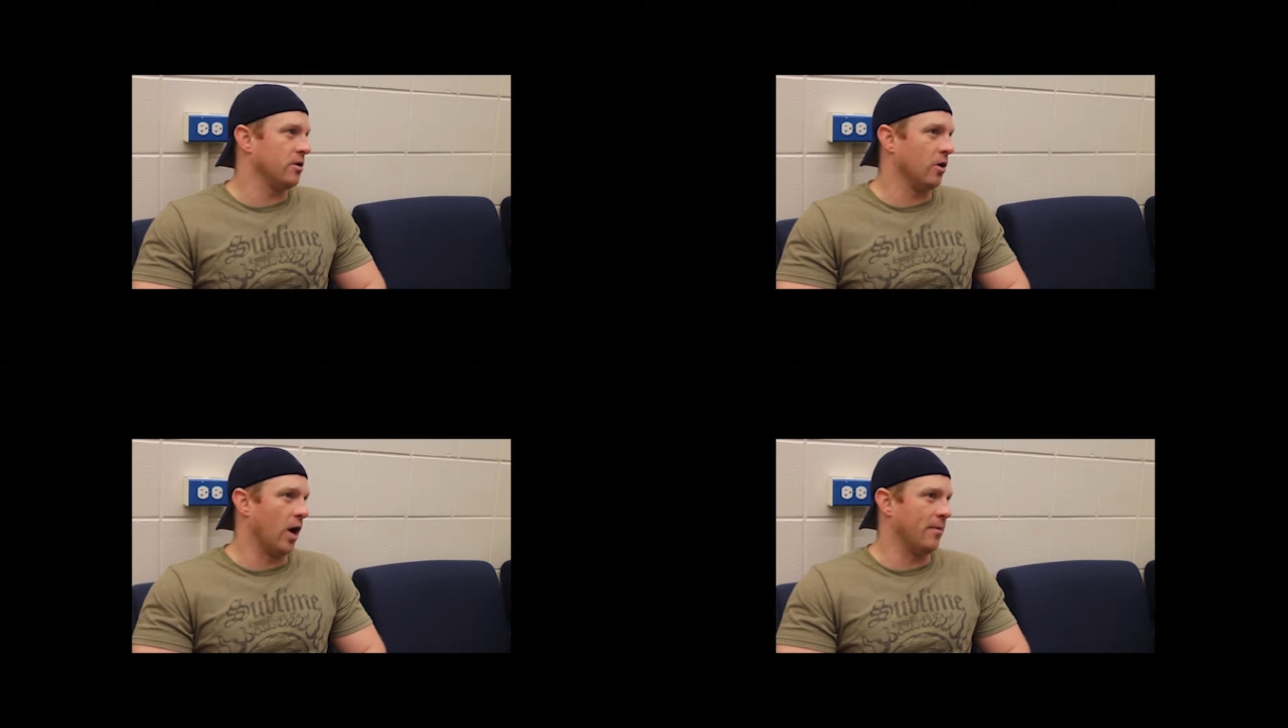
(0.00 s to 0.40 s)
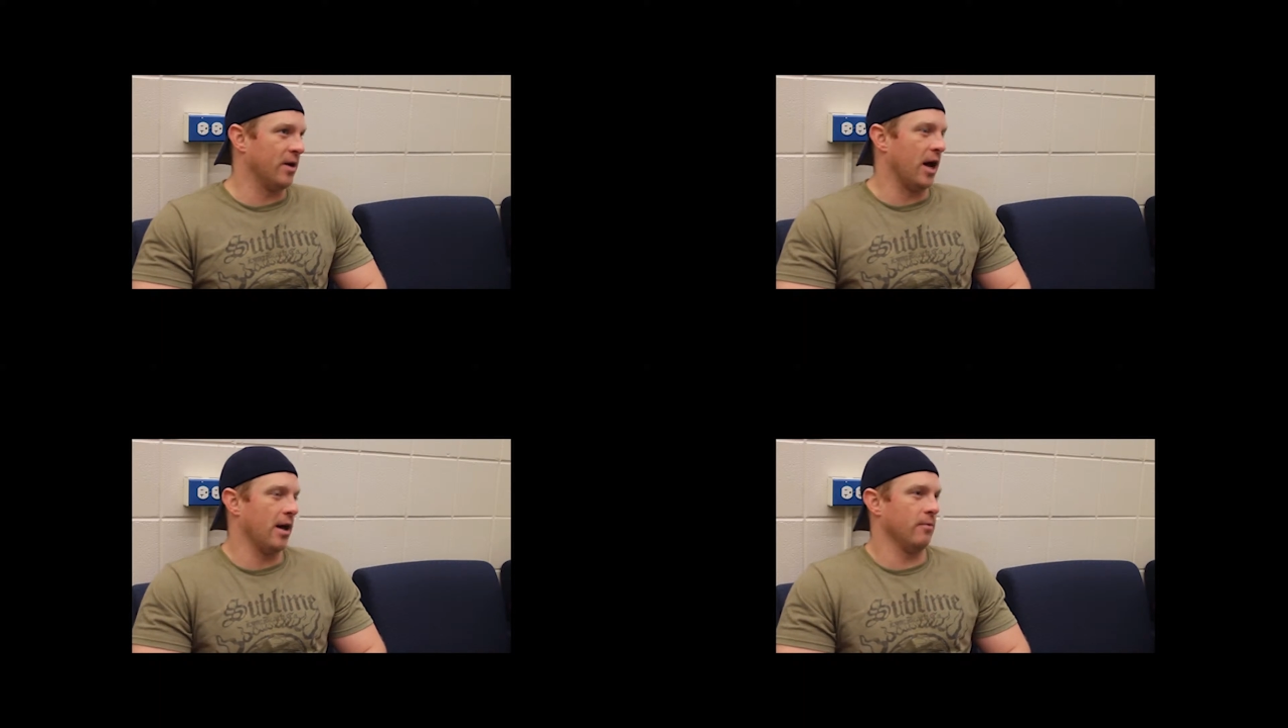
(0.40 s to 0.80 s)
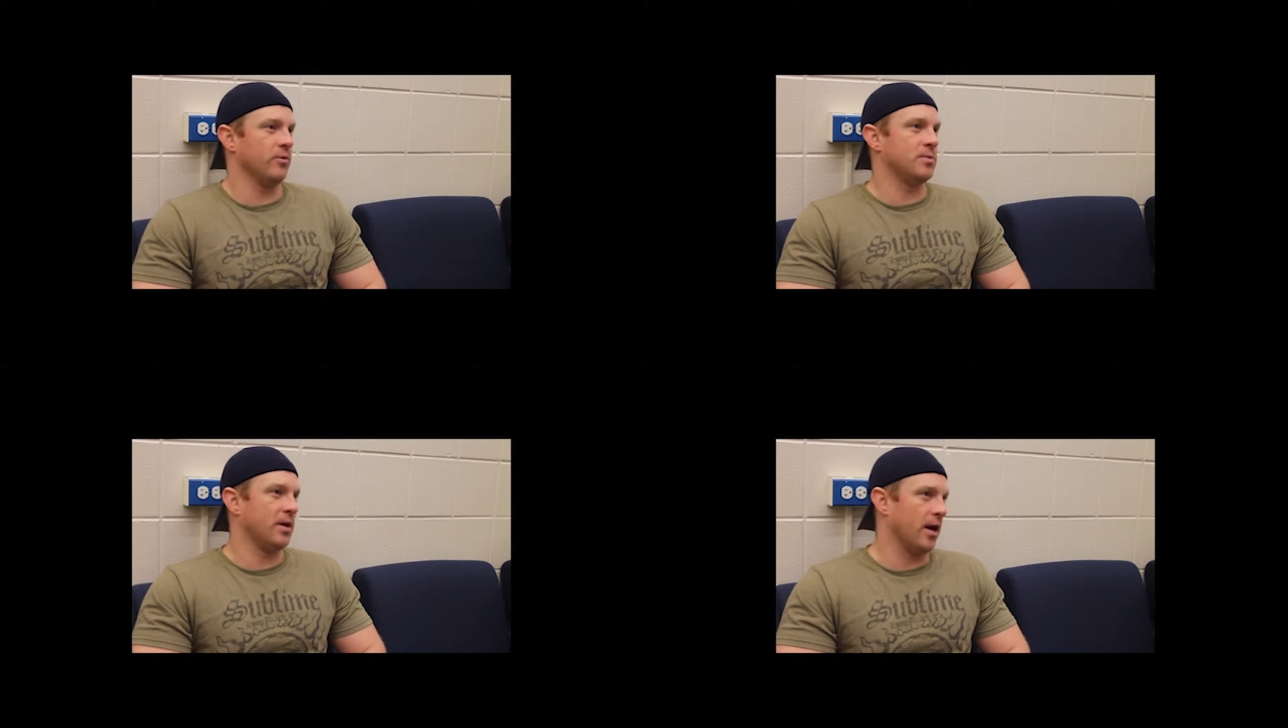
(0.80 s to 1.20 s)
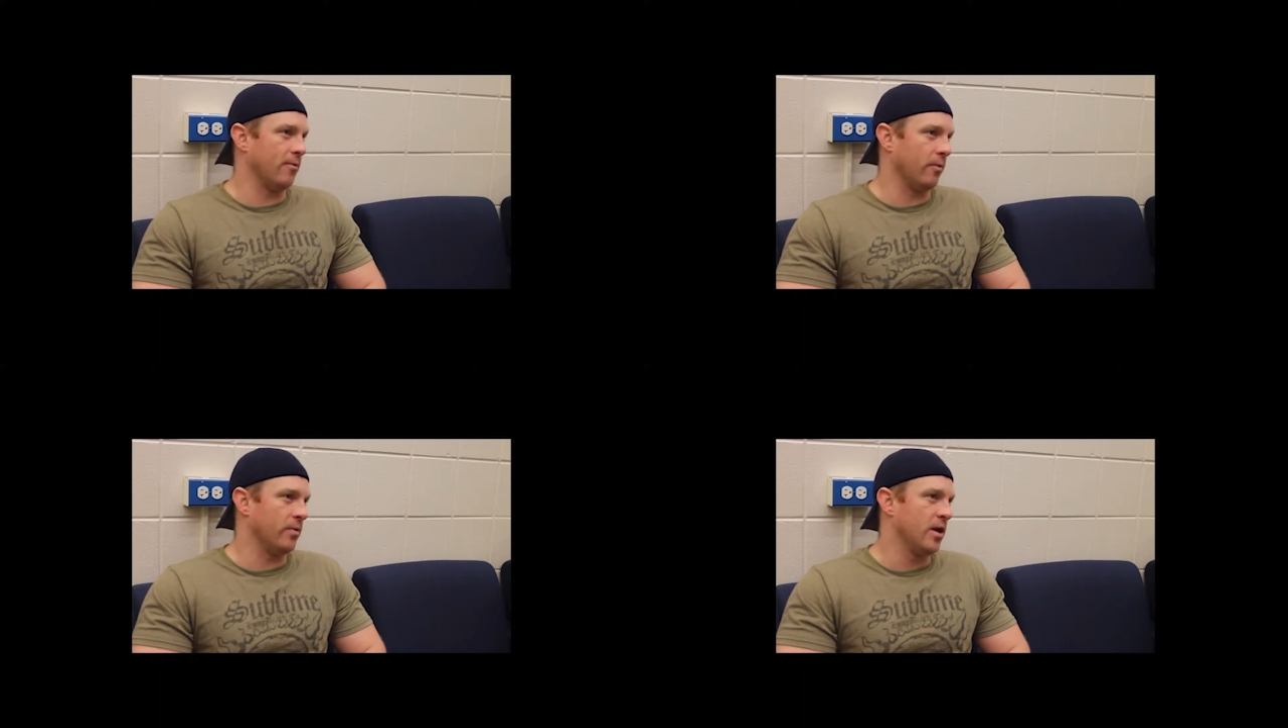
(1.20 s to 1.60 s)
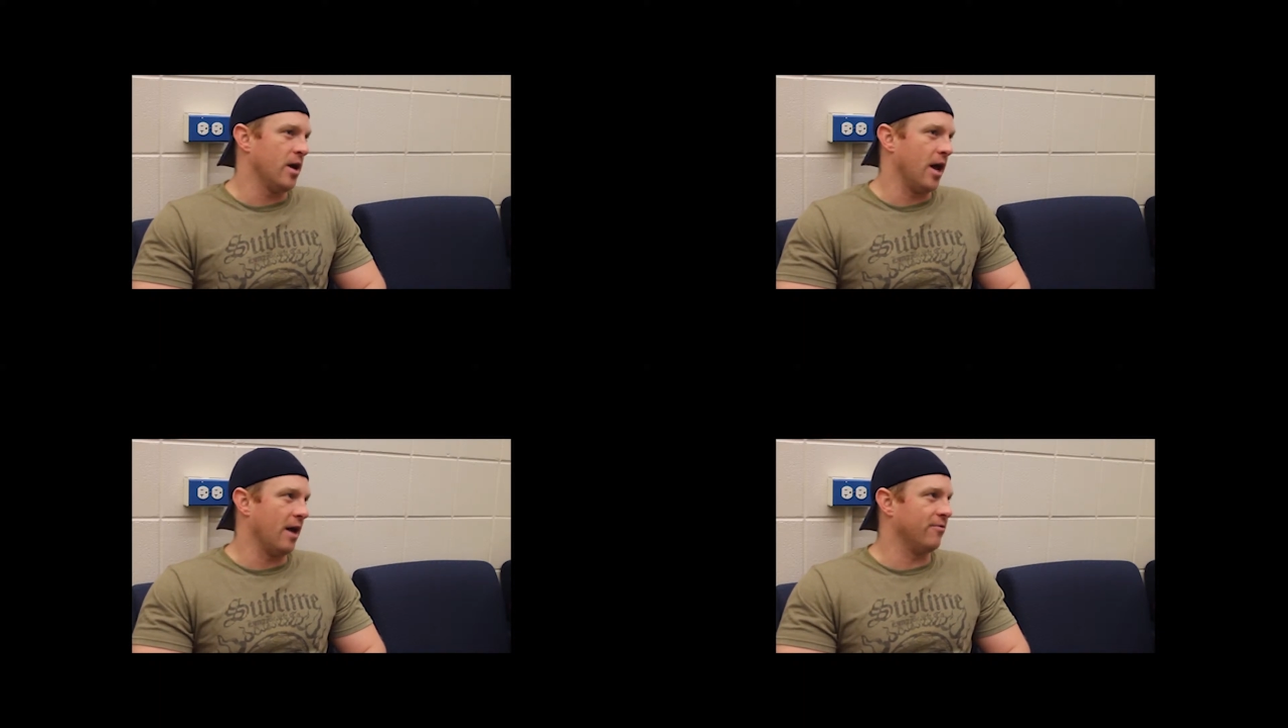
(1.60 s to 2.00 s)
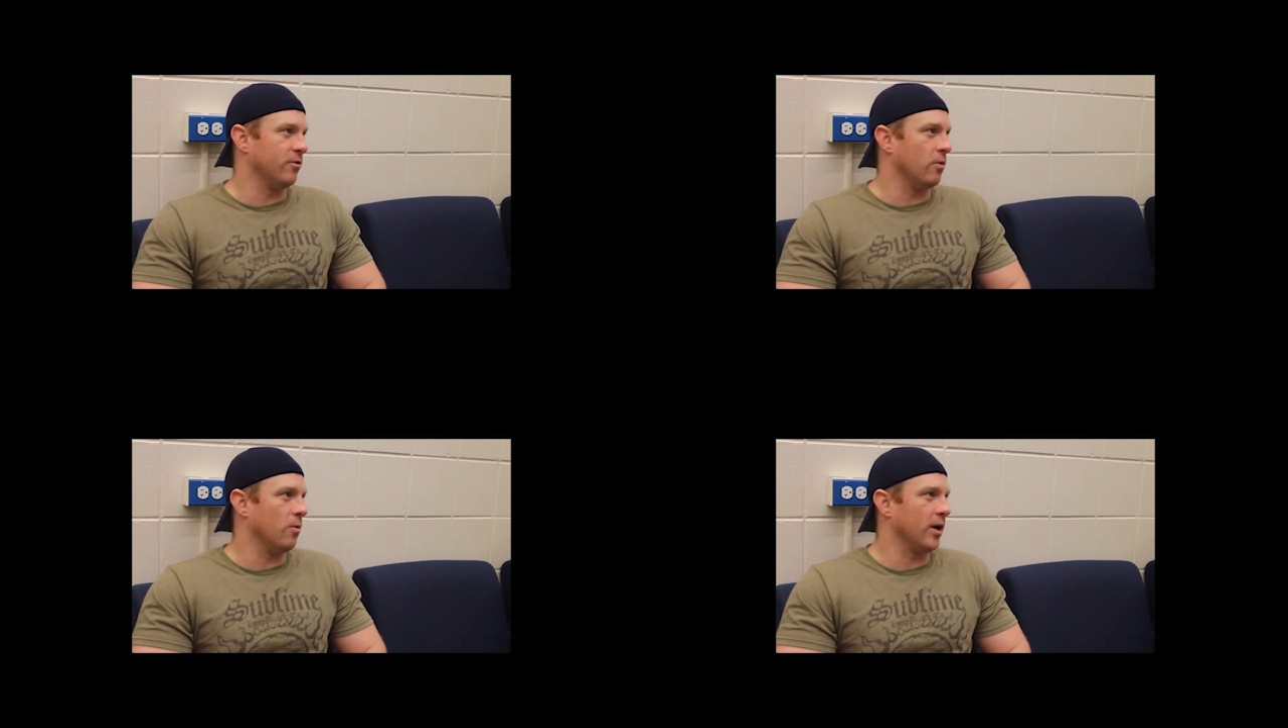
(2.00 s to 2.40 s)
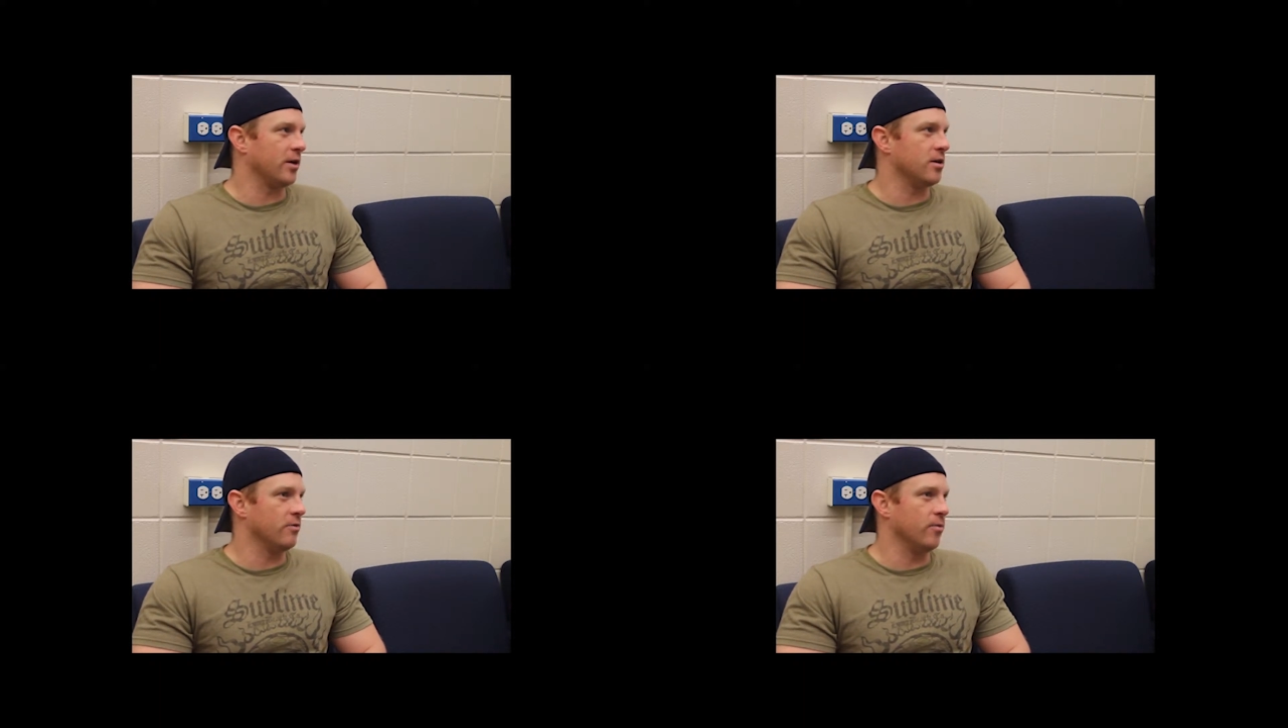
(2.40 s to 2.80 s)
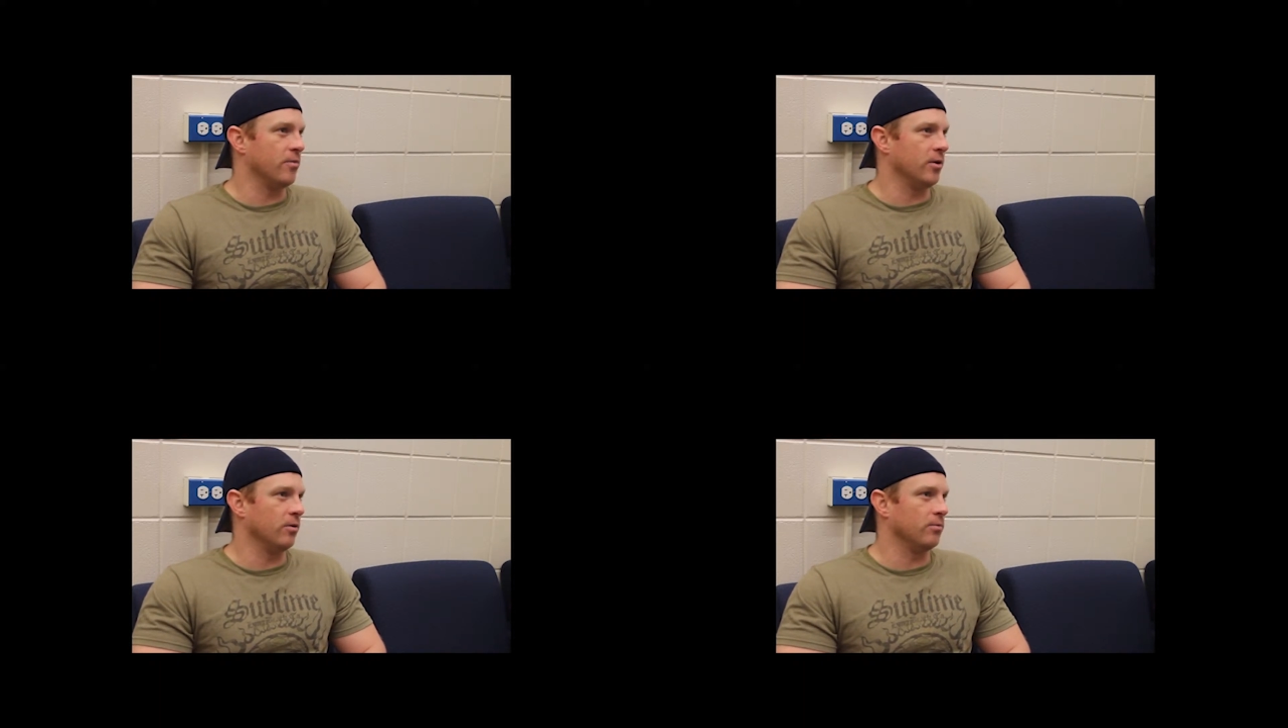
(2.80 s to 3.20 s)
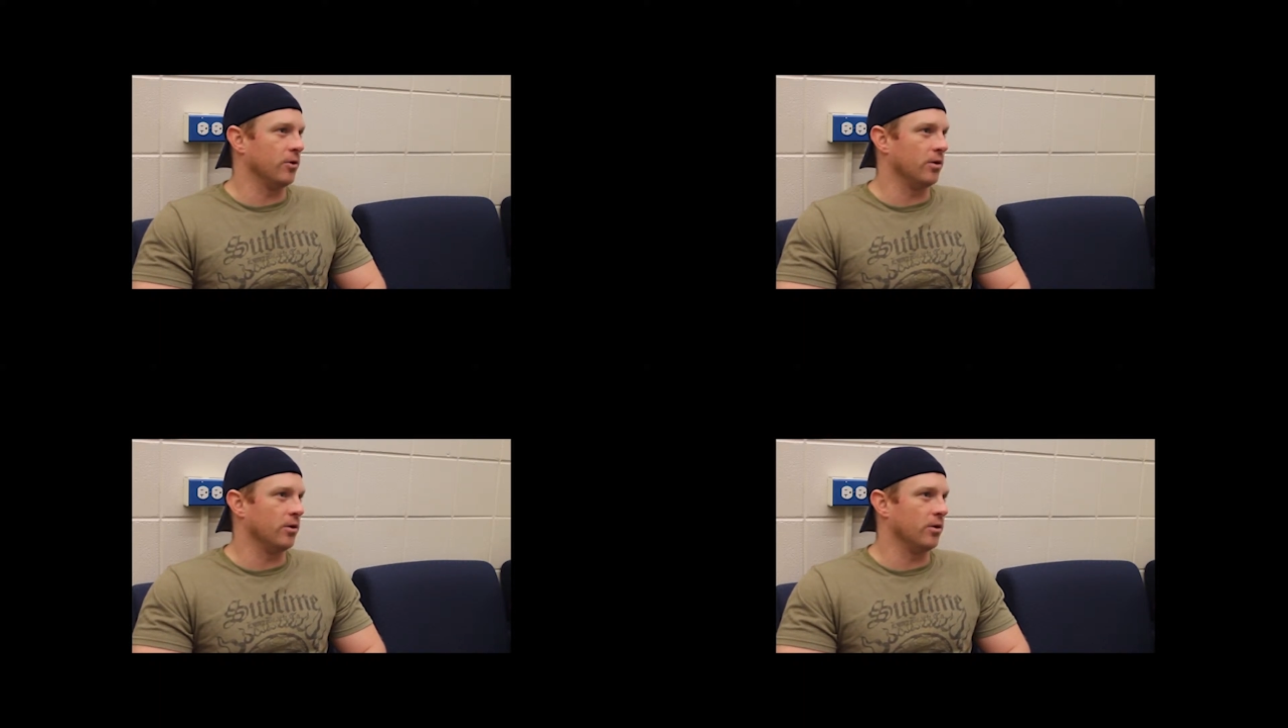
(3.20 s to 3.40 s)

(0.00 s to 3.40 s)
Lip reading: You know, let's be honest, I'm an affluent white kid from middle